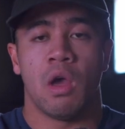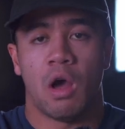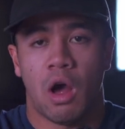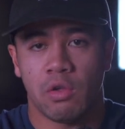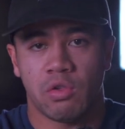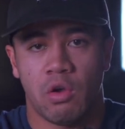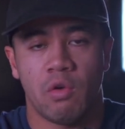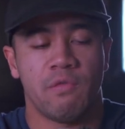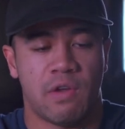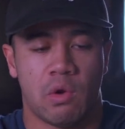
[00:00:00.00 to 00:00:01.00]

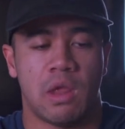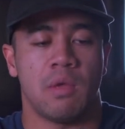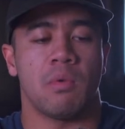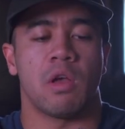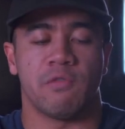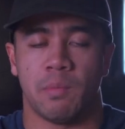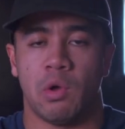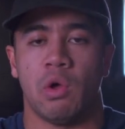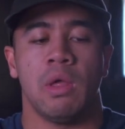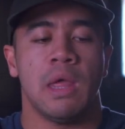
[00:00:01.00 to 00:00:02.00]
Also very
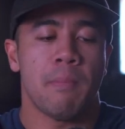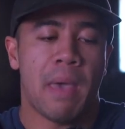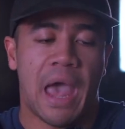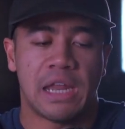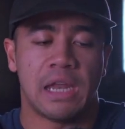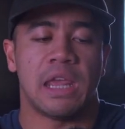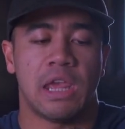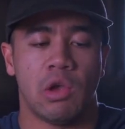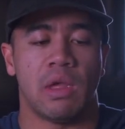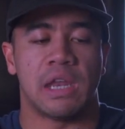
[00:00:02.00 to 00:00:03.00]
comfortable padded
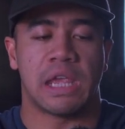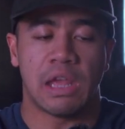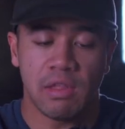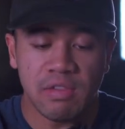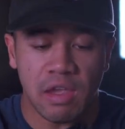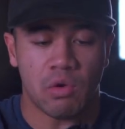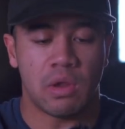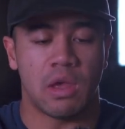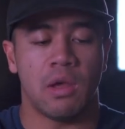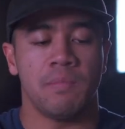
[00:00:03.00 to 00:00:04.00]
heel and Achilles
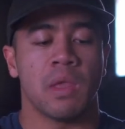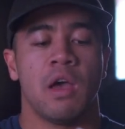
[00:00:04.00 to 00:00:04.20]
area.